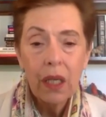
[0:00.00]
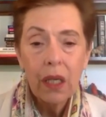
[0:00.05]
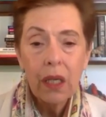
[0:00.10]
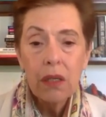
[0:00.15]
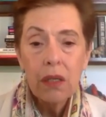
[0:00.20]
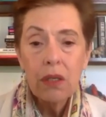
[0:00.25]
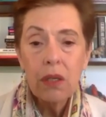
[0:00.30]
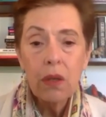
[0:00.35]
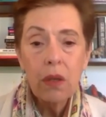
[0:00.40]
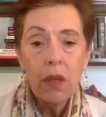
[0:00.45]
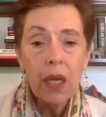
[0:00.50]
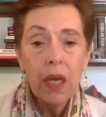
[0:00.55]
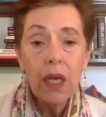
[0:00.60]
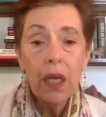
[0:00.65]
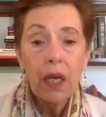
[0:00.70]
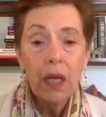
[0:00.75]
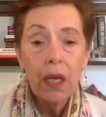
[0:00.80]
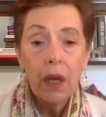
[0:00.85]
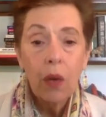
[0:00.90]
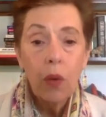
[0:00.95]
So that
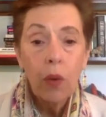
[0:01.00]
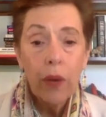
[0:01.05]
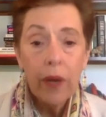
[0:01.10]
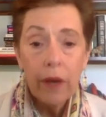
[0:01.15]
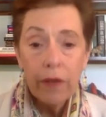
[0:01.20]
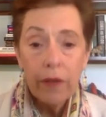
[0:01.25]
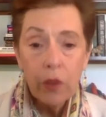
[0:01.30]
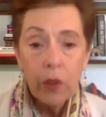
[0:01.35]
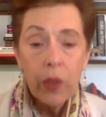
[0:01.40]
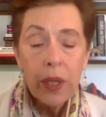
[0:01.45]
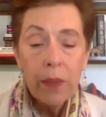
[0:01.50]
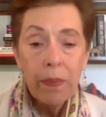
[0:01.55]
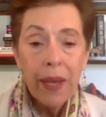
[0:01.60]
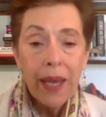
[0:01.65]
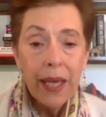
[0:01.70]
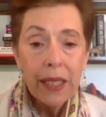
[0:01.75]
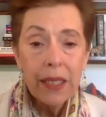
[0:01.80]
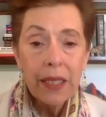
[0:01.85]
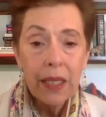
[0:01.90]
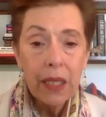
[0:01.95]
whatever we pay
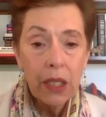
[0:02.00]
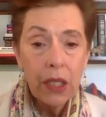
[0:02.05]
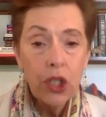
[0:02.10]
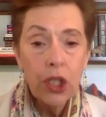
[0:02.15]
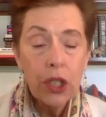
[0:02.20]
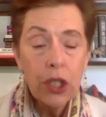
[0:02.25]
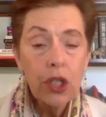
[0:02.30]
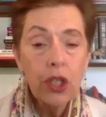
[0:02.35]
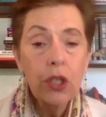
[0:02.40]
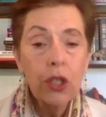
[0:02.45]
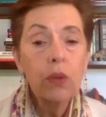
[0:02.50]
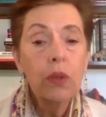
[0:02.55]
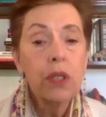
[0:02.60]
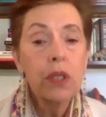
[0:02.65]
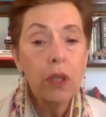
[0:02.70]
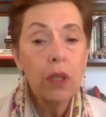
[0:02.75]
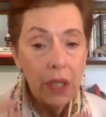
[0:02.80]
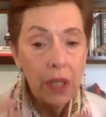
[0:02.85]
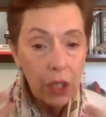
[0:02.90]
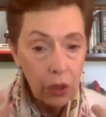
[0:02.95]
attention to is
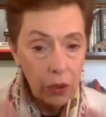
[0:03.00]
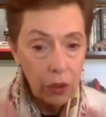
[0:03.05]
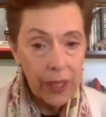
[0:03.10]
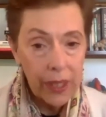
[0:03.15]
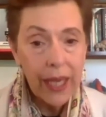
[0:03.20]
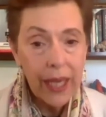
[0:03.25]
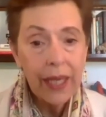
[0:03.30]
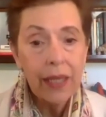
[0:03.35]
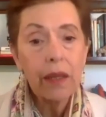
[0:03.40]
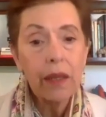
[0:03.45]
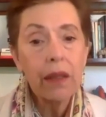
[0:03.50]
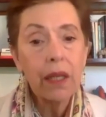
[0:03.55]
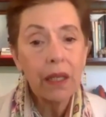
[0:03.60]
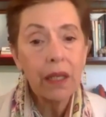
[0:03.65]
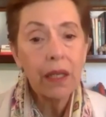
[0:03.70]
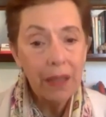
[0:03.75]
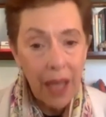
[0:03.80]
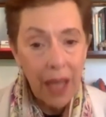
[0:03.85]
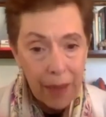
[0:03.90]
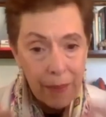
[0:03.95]
going to create the
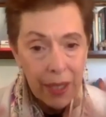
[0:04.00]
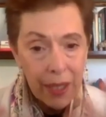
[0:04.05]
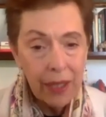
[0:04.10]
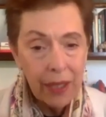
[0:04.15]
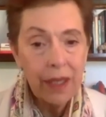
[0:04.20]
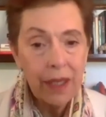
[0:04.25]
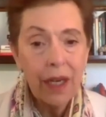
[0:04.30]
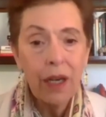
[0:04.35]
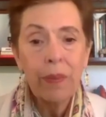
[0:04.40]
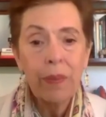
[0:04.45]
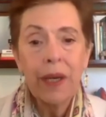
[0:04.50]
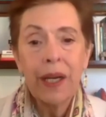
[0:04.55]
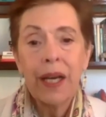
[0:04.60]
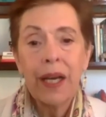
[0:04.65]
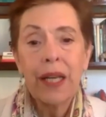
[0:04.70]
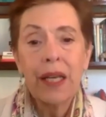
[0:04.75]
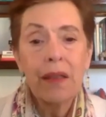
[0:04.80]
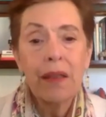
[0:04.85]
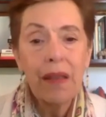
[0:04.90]
climate in our body.